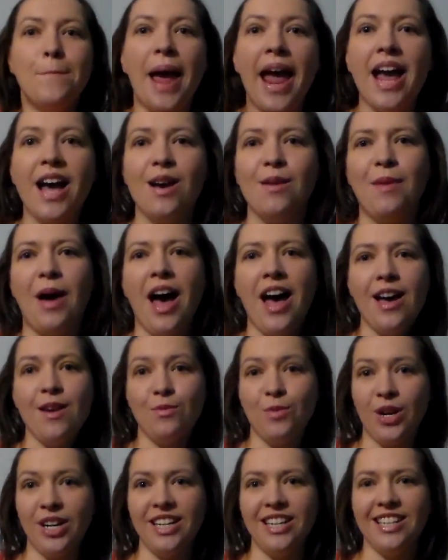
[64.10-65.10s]
bam,
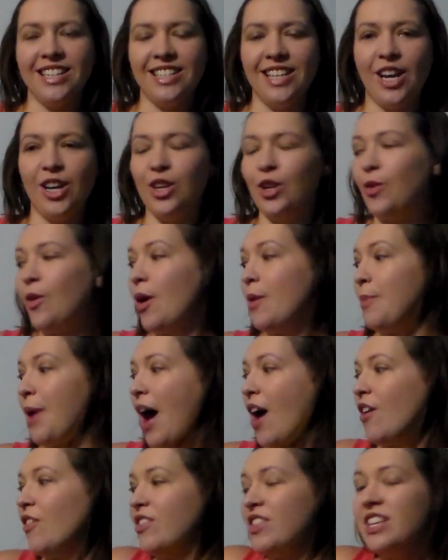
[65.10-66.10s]
I'm ready to tell you
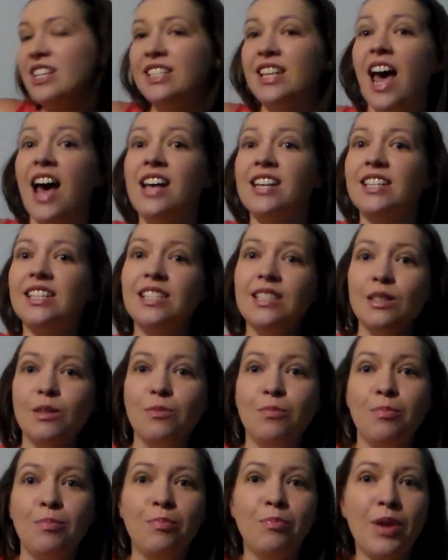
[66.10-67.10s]
about this
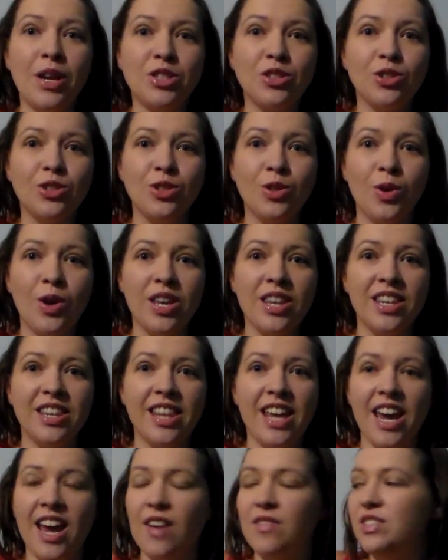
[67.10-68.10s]
special toy
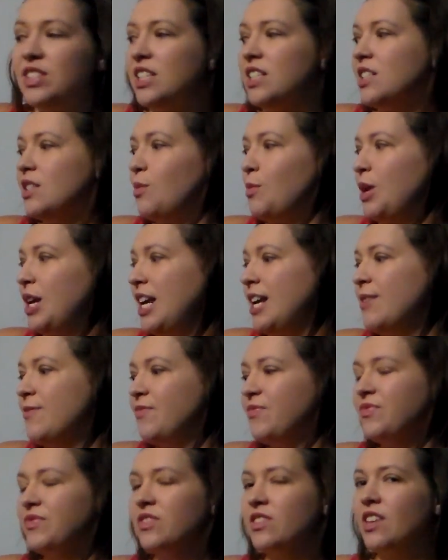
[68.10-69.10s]
that they have sent to me.
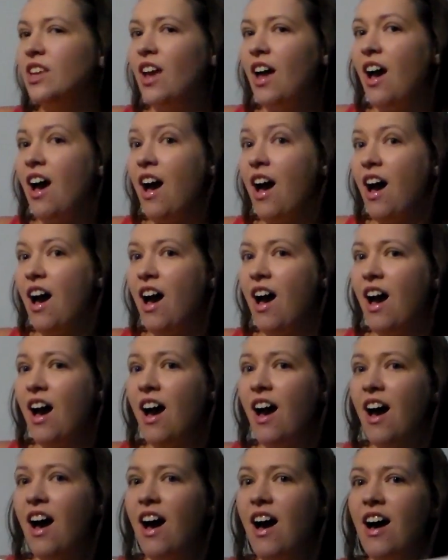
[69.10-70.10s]

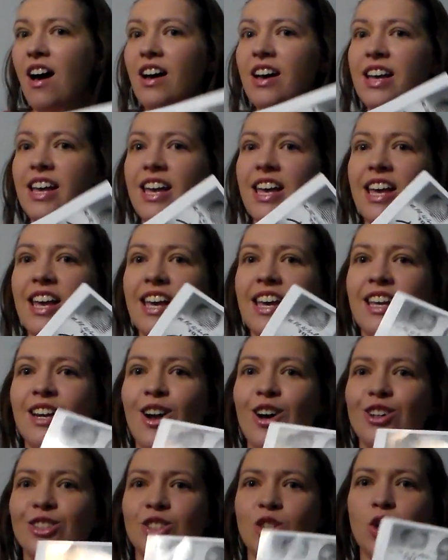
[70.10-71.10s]
Uh, it
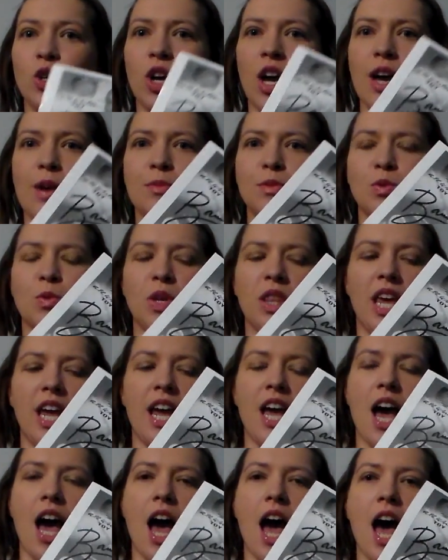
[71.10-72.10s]
also comes with
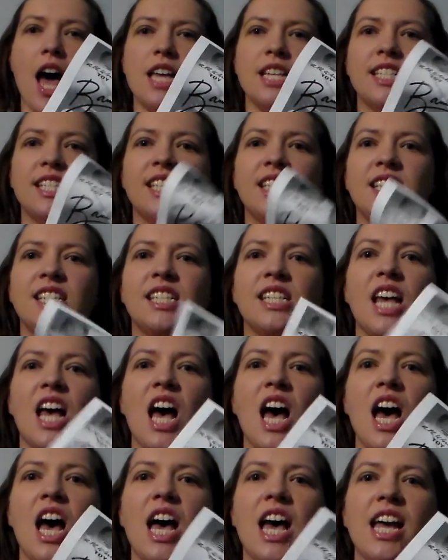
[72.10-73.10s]
a
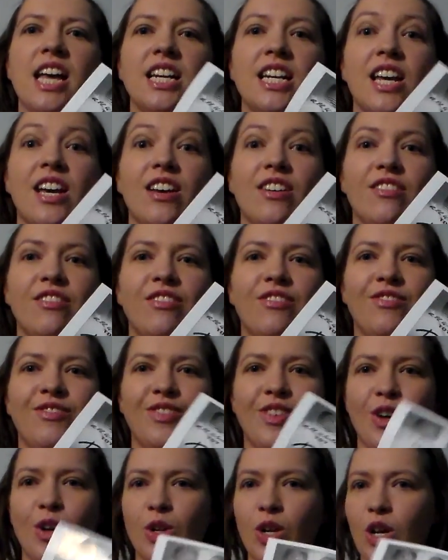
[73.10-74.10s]
signed
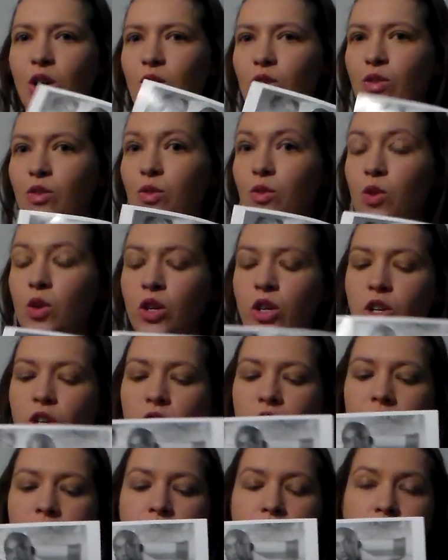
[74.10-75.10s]
photo for
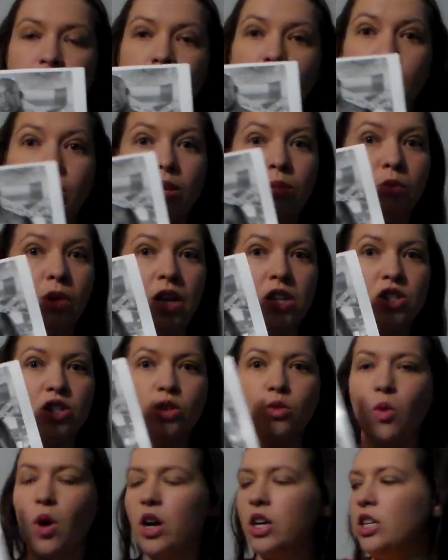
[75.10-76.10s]
your viewing
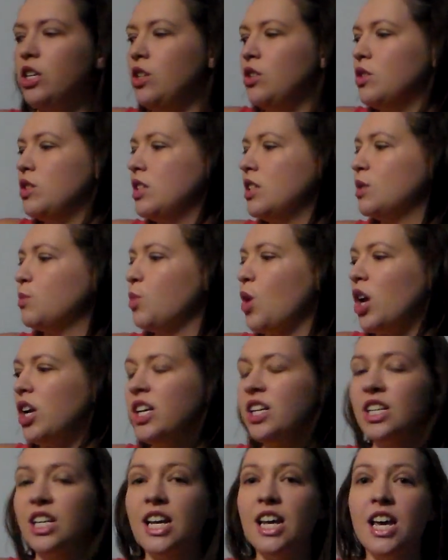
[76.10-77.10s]
pleasure while you use this
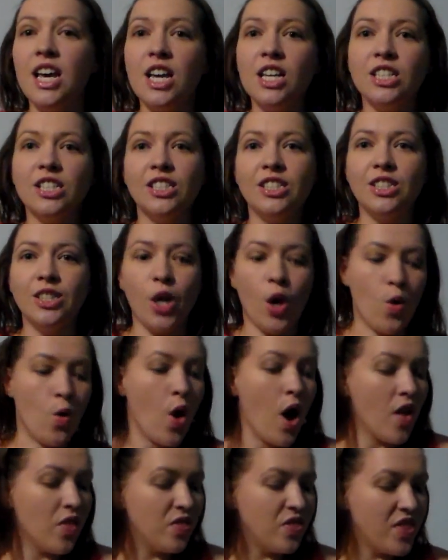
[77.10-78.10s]
product.
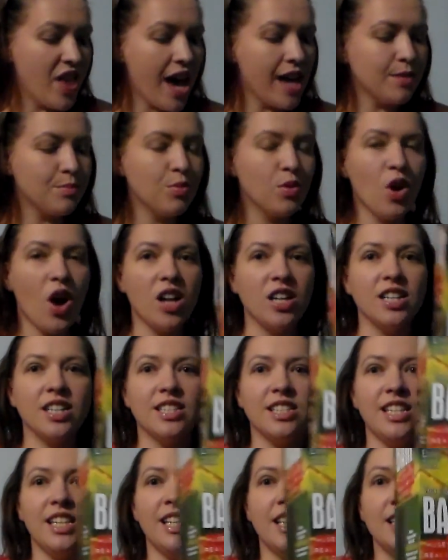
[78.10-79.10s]
So, that
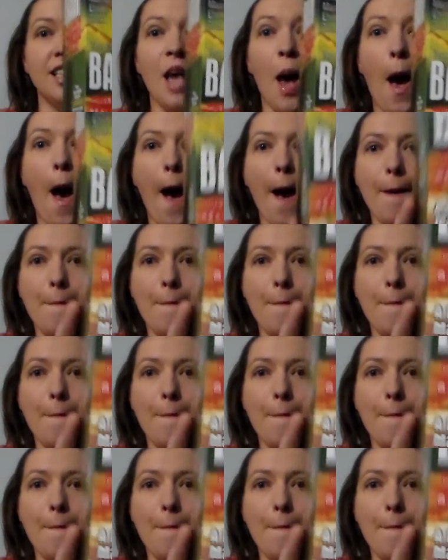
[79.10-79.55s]
product is